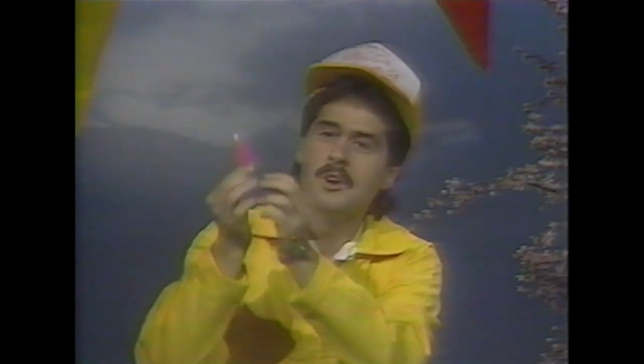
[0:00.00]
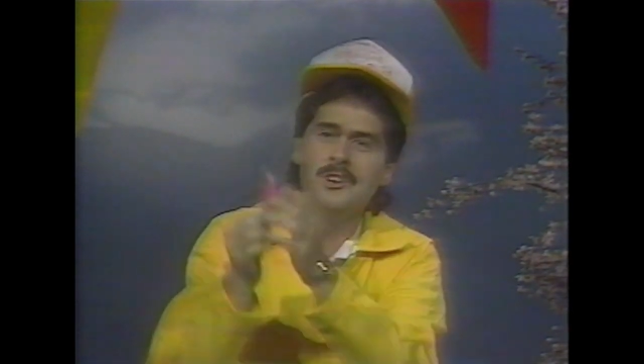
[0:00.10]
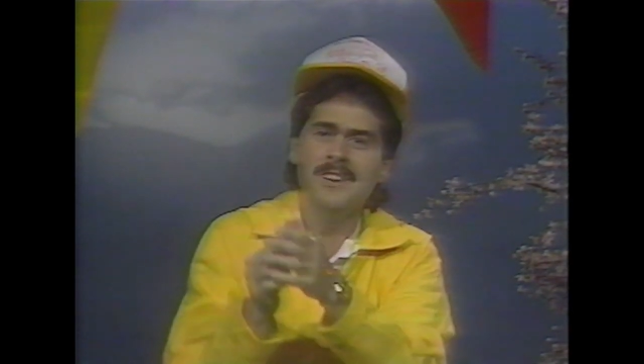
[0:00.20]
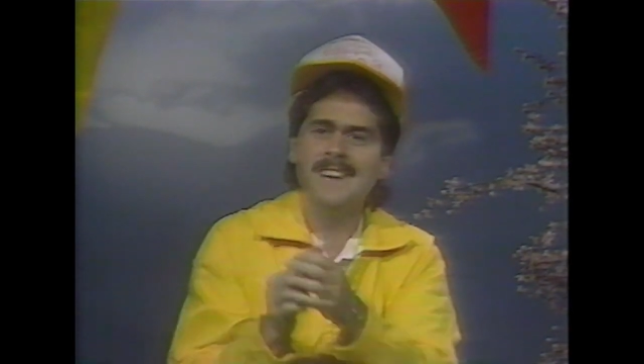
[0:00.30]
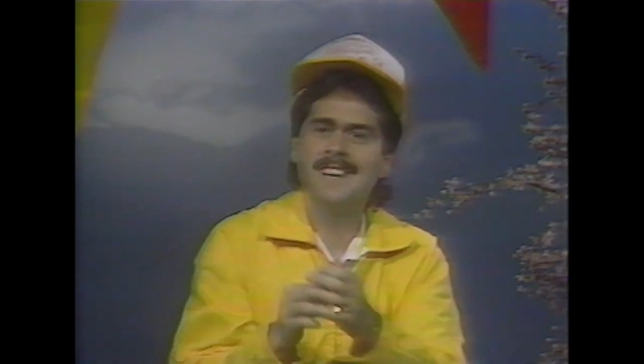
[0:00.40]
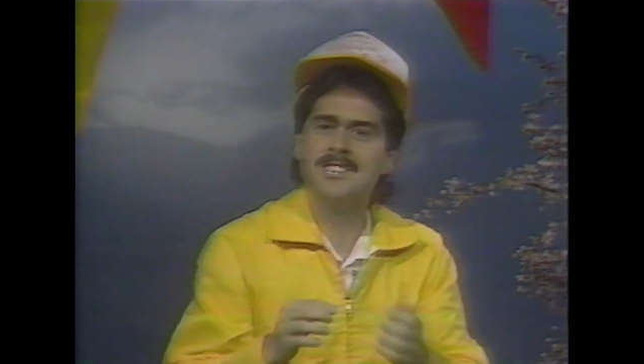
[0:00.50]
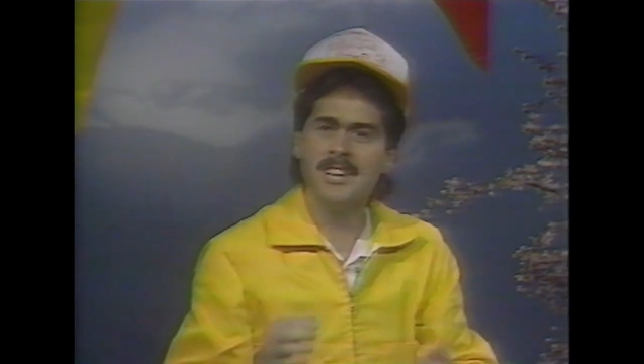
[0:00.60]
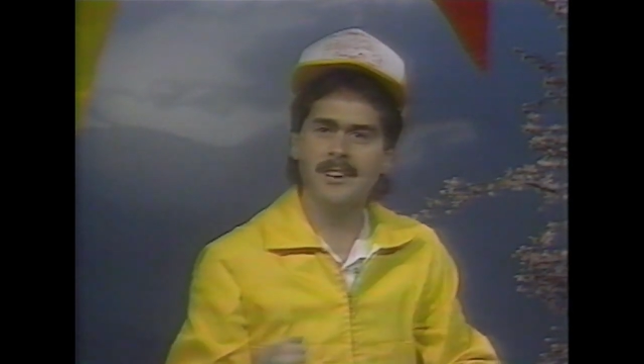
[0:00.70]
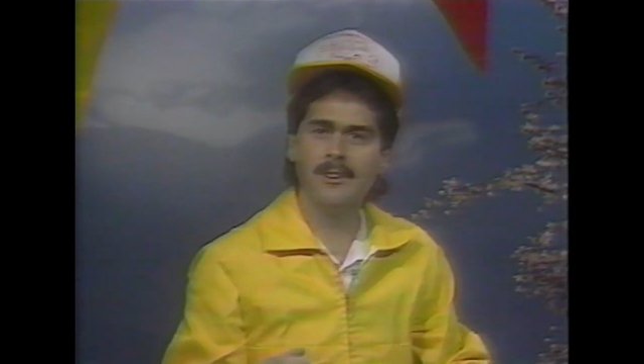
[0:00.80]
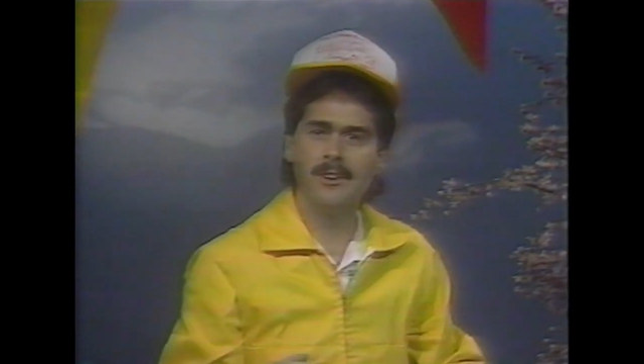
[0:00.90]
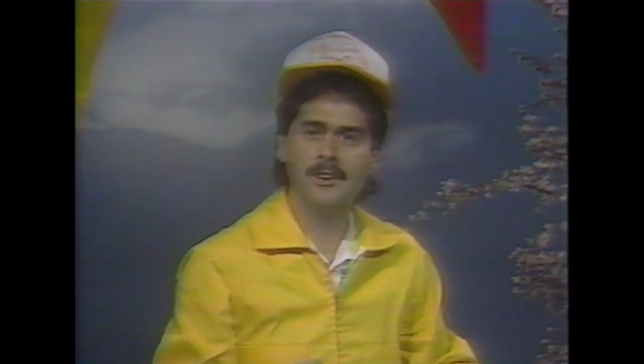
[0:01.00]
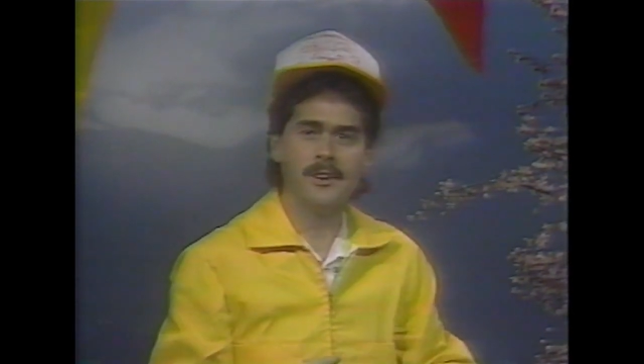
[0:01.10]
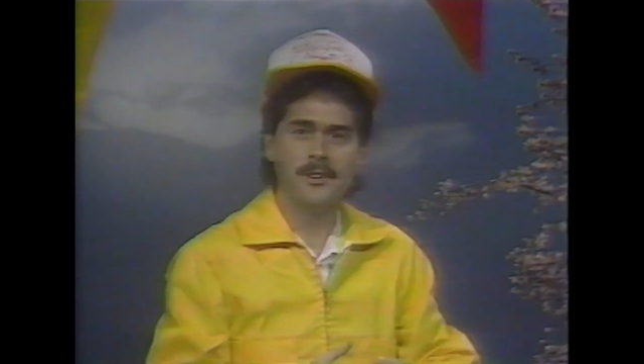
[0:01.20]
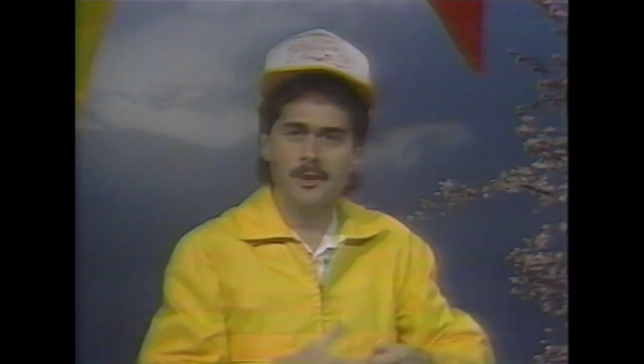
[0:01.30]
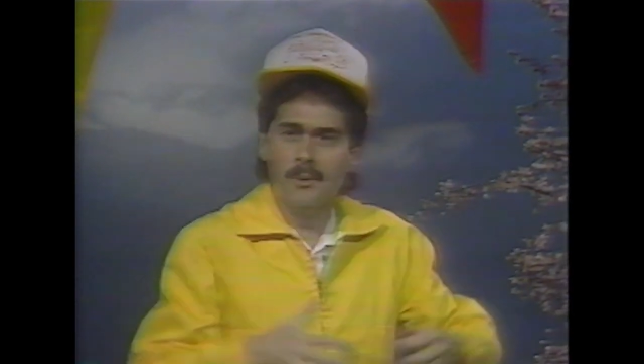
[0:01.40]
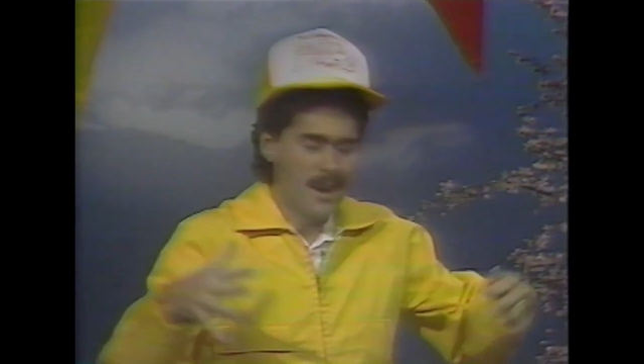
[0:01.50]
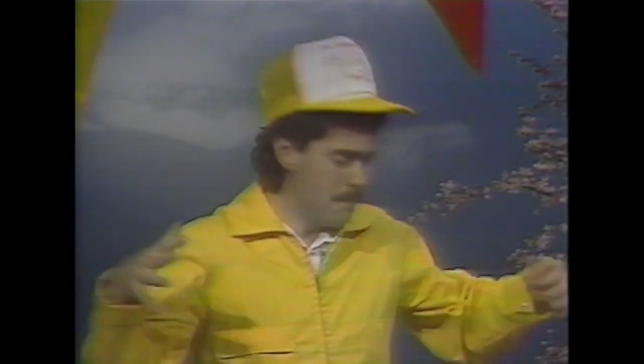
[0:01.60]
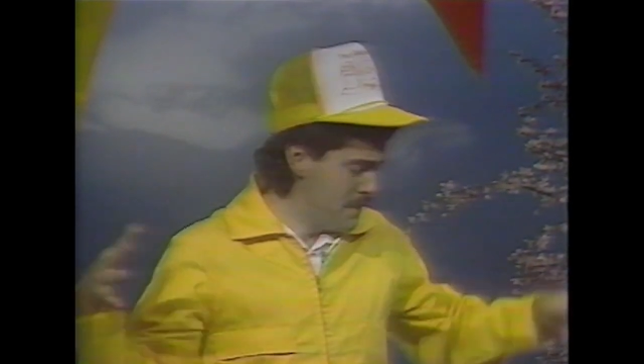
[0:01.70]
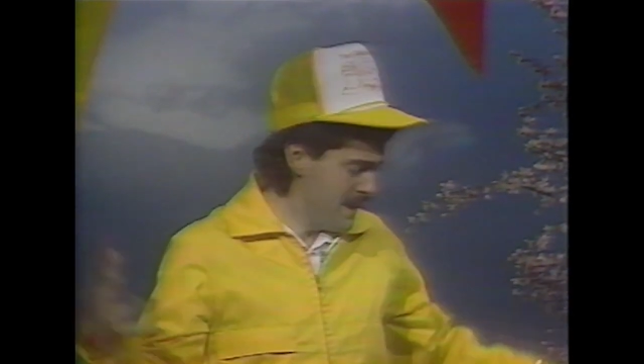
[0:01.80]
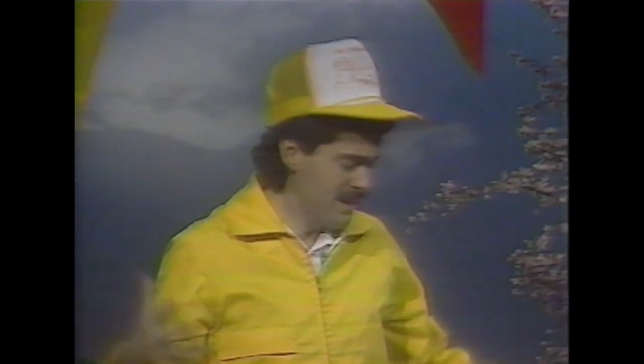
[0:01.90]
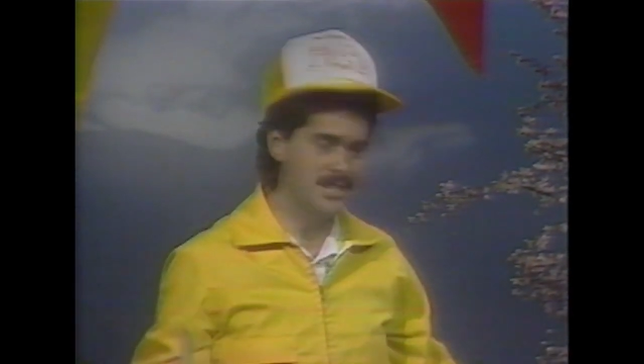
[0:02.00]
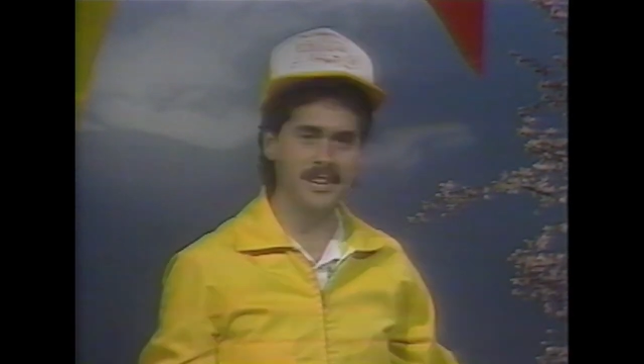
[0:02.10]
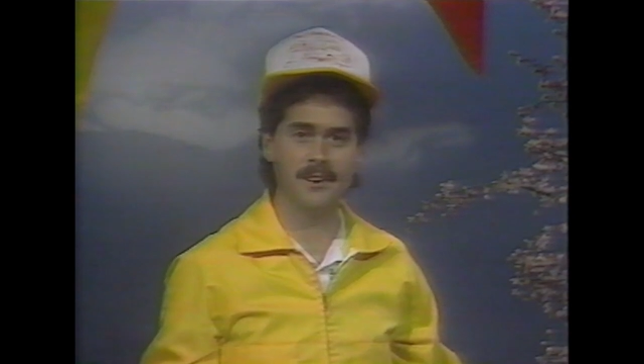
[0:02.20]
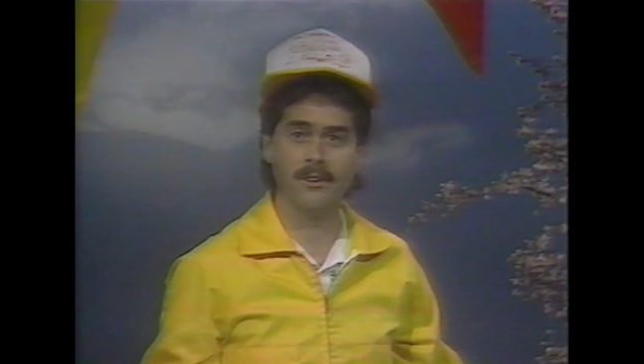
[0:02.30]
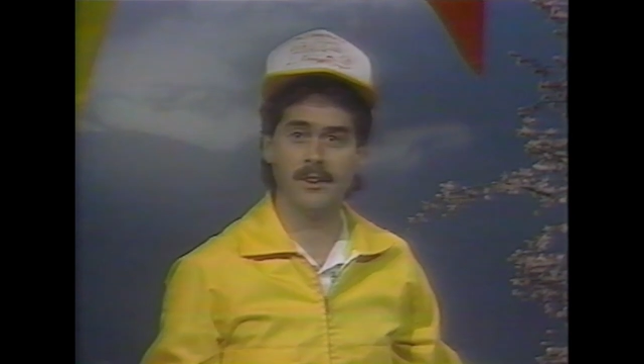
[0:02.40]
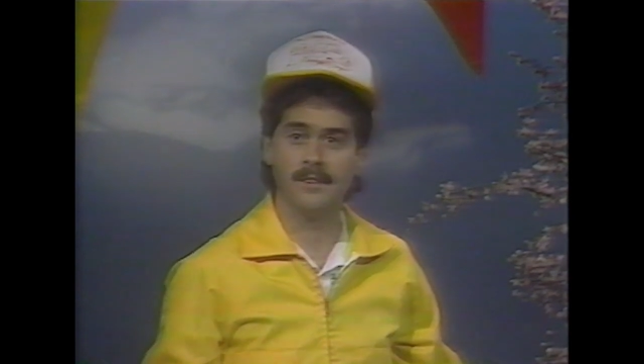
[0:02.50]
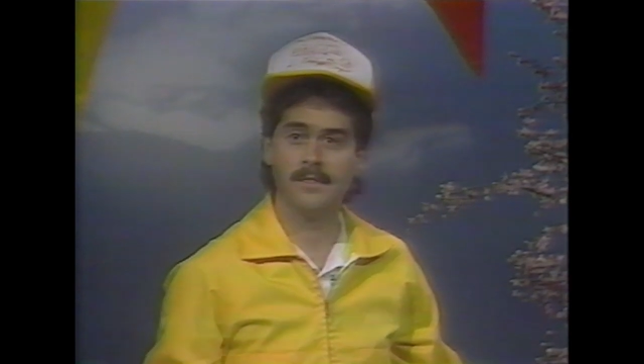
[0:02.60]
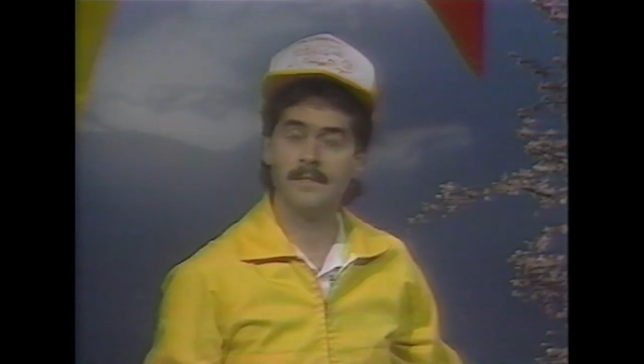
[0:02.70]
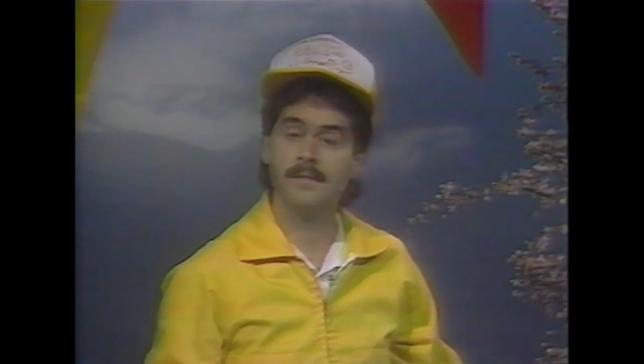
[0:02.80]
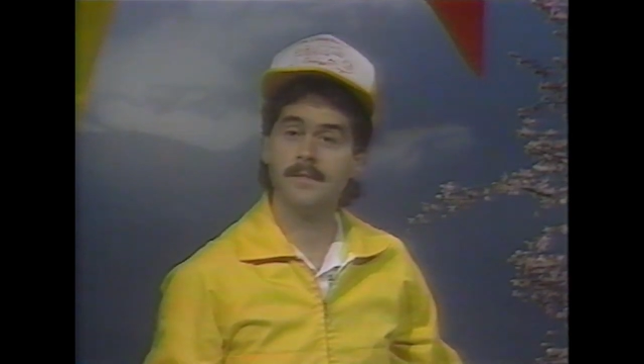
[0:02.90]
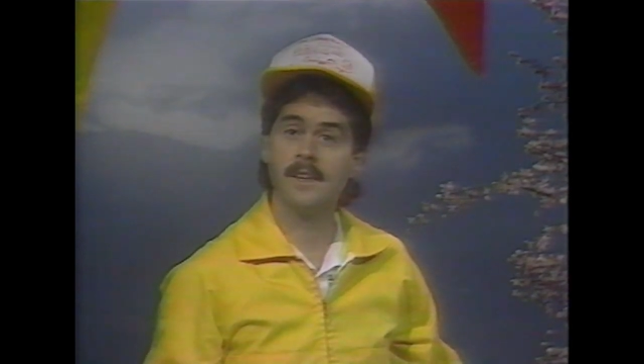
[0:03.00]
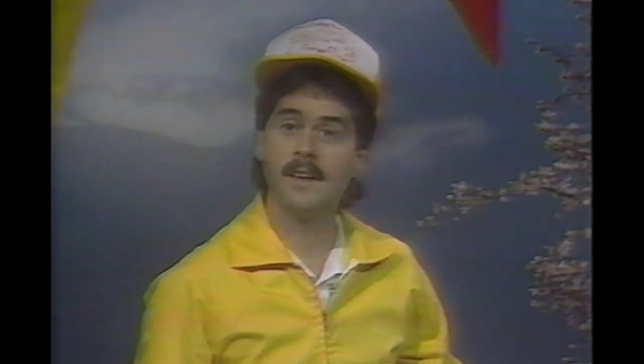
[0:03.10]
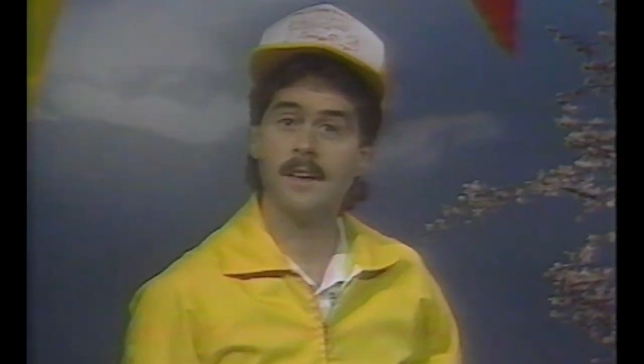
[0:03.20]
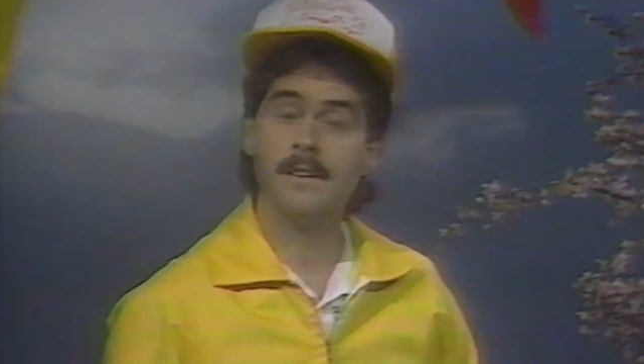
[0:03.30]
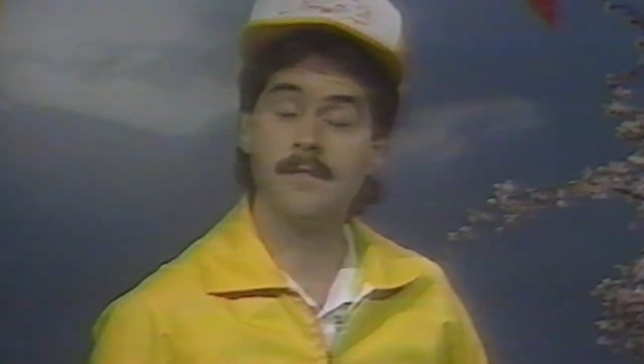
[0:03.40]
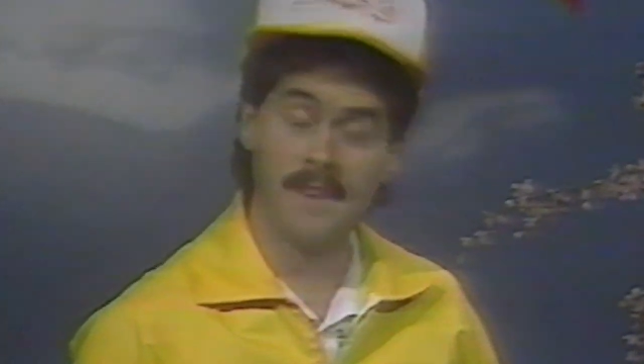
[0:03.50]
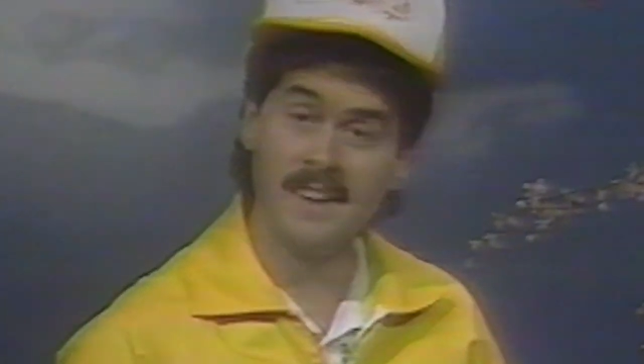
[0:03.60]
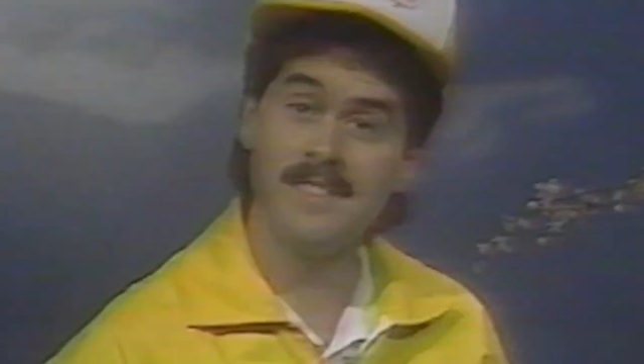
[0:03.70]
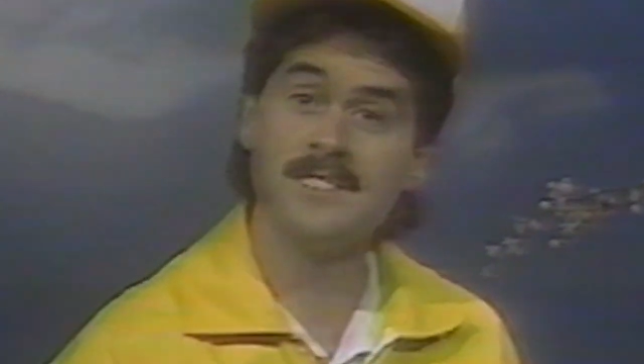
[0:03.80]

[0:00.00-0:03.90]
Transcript: Pornstash wants to talk to us about using faith as a shield, but I can't stop looking at his